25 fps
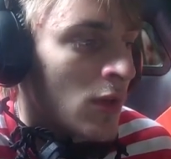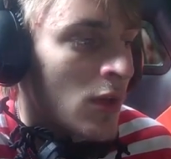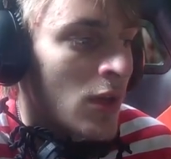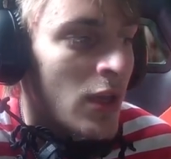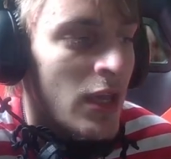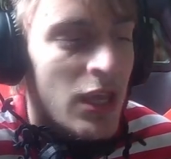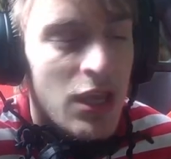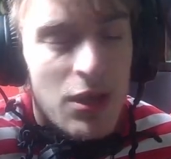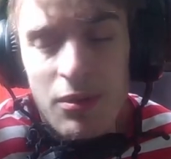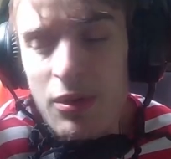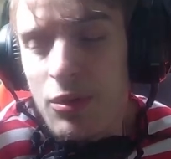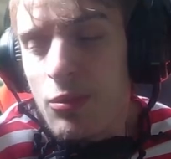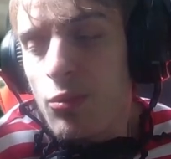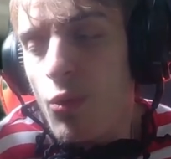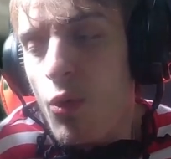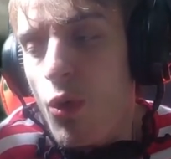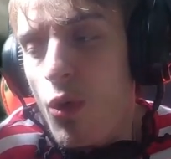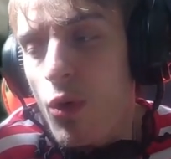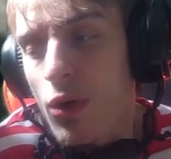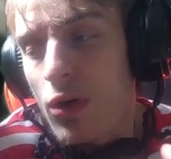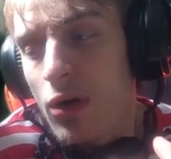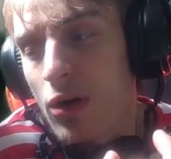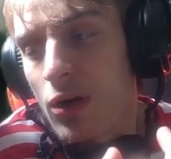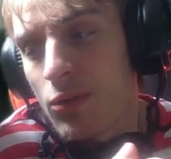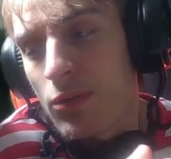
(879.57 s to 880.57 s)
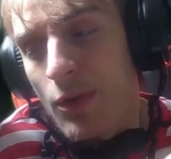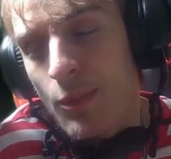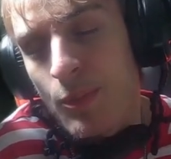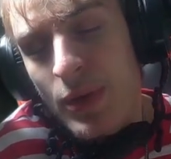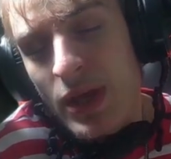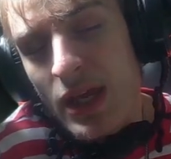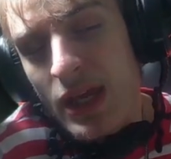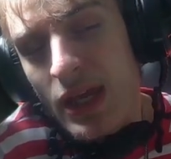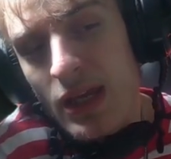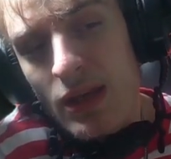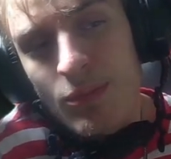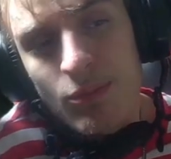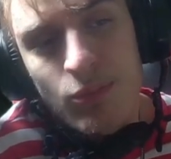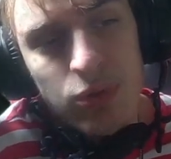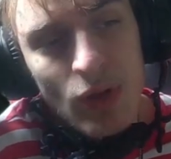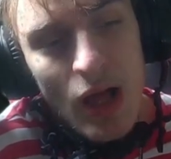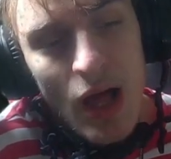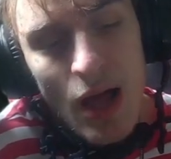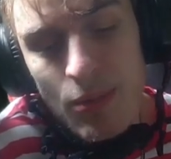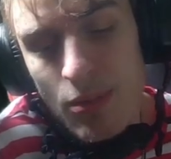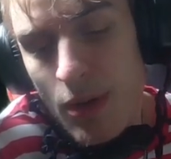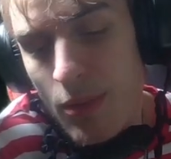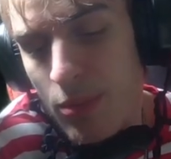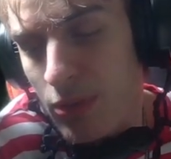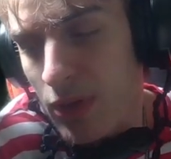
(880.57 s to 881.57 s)
human war, repeat,
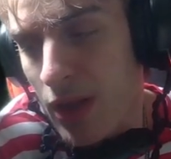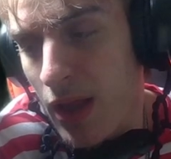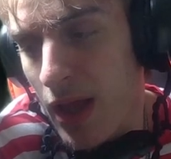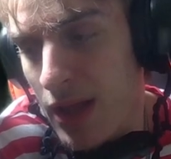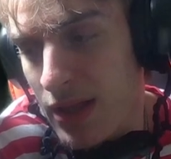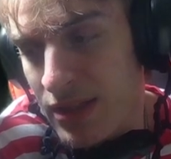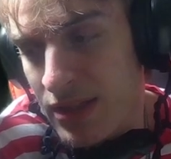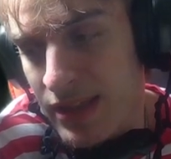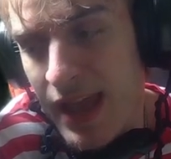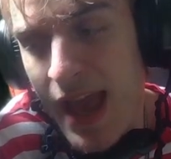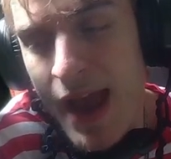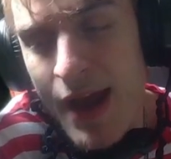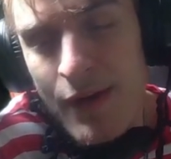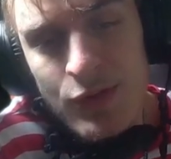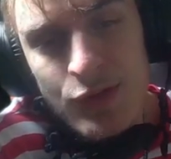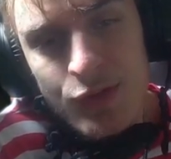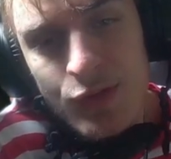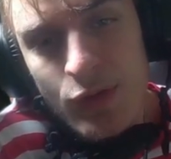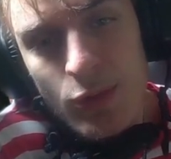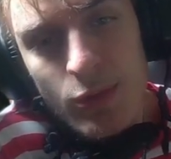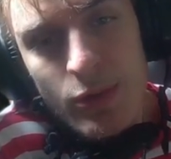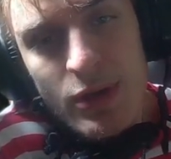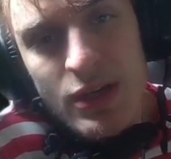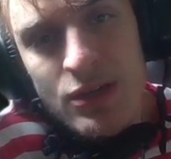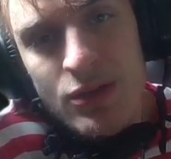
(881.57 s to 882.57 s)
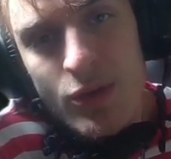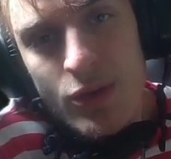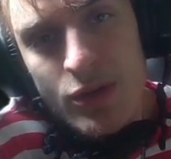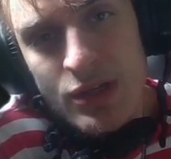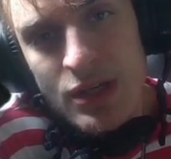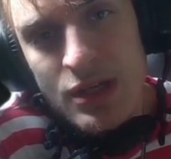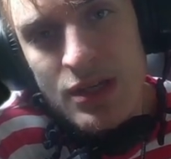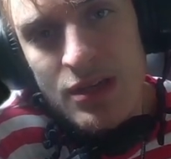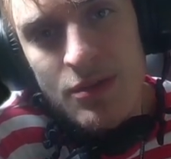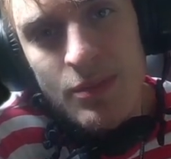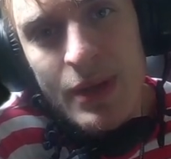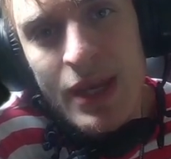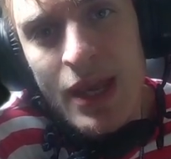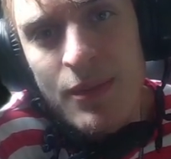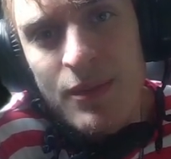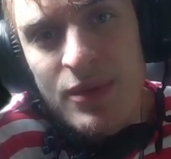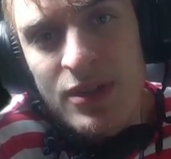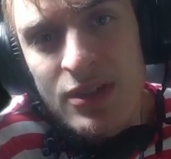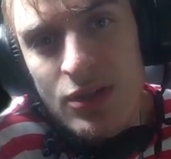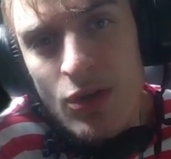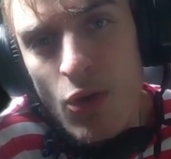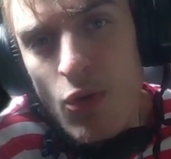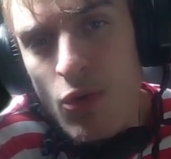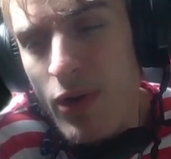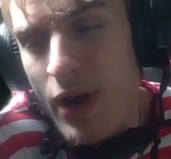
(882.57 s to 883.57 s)
blah blah blah, scavenge for resources. It became
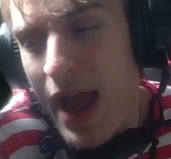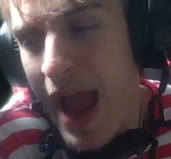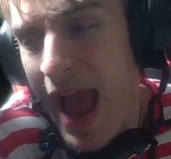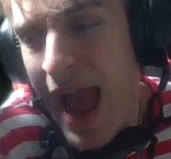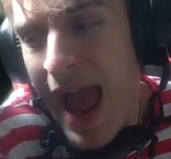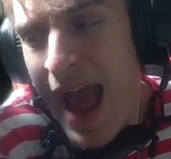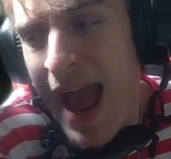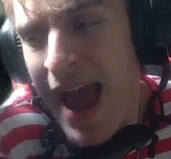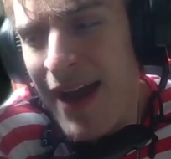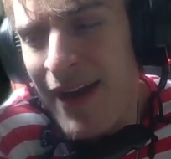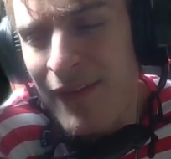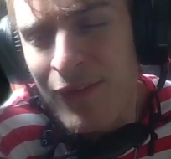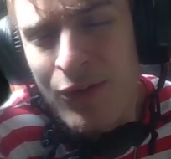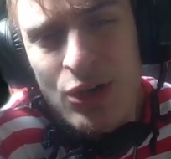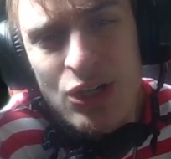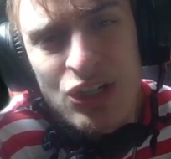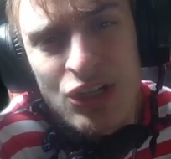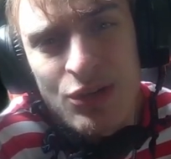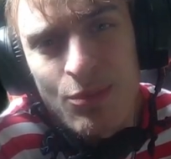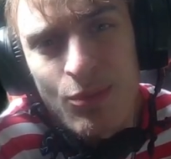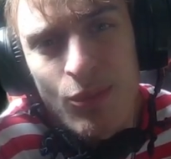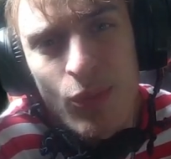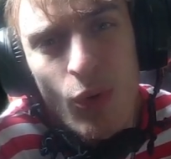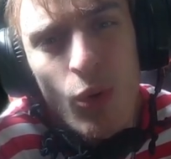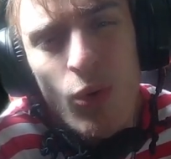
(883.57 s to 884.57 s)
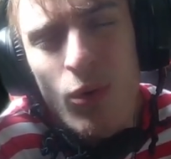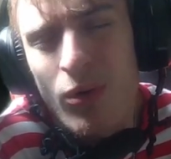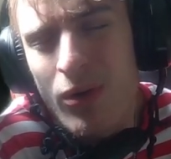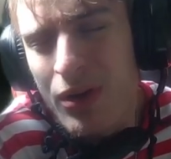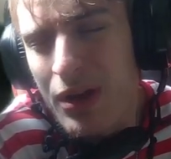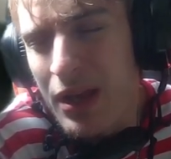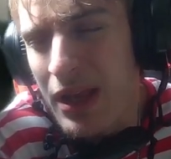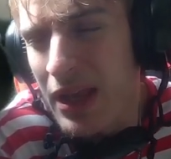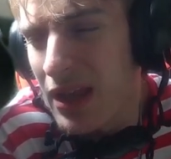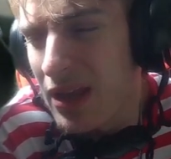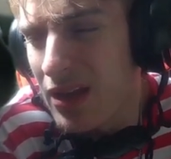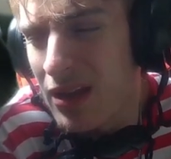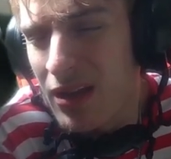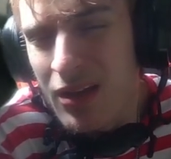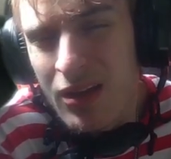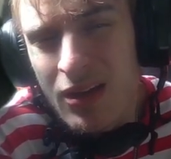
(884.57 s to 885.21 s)
so average and boring.